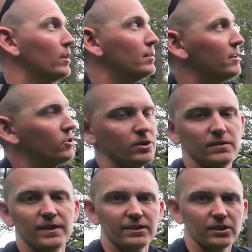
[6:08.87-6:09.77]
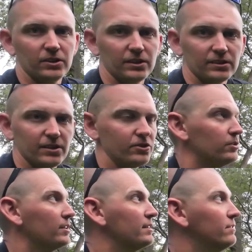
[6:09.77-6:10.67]
you wanna make sure you've got the clearance that
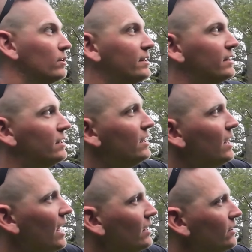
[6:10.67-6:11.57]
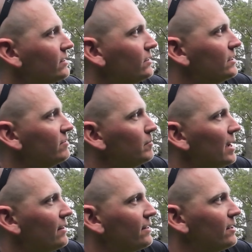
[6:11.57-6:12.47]
you're looking for here. I like to leave
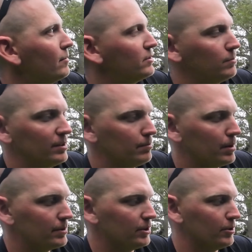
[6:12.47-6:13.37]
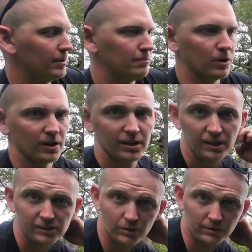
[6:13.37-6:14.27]
about a thumb's width, maybe a little bit more,
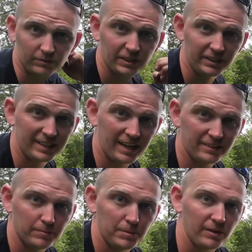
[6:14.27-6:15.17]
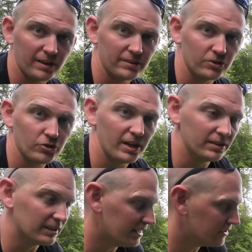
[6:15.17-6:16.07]
so it really guides the boat onto the
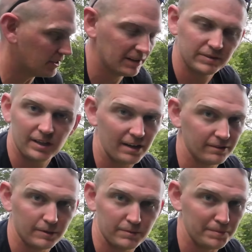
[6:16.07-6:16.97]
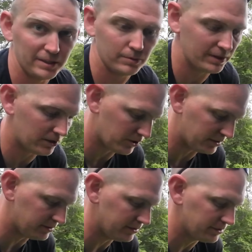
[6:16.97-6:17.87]
trailer. I don't have a lot of room to miss with that
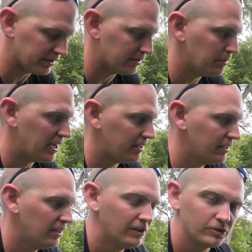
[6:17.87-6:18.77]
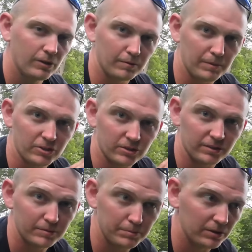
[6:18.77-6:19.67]
transducer on the back, so I wanna make sure
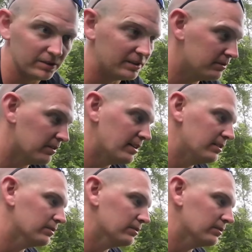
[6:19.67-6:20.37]
this boat is ready to